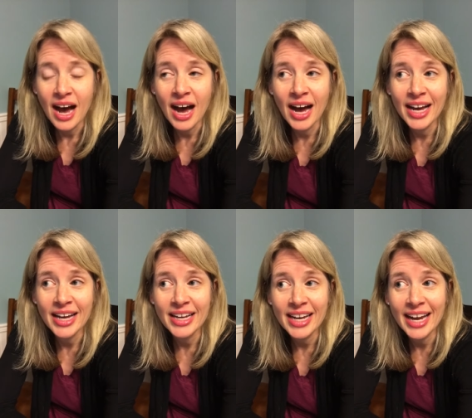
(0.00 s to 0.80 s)

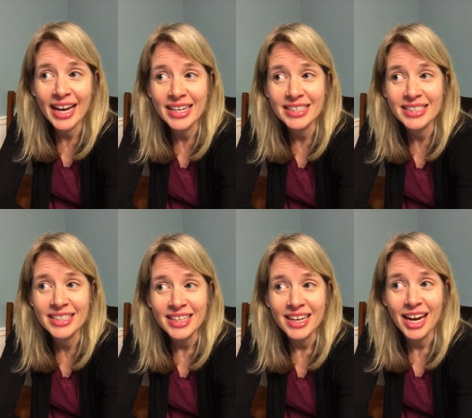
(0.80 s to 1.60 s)
I had
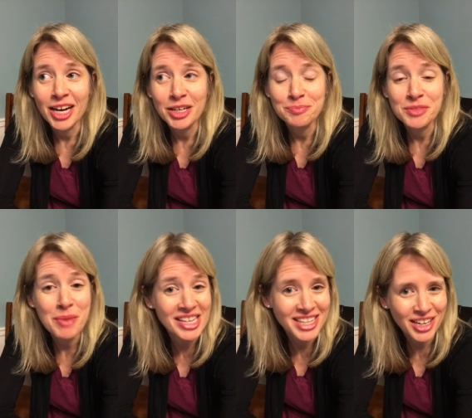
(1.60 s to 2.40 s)
um, the
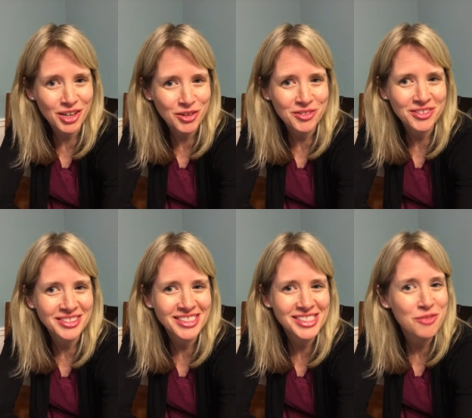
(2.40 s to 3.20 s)
Maslanka
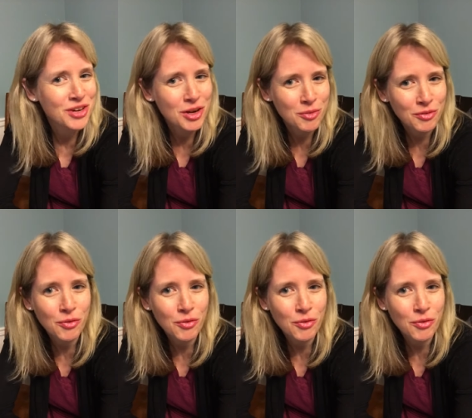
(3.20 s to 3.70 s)
Symphony Number no.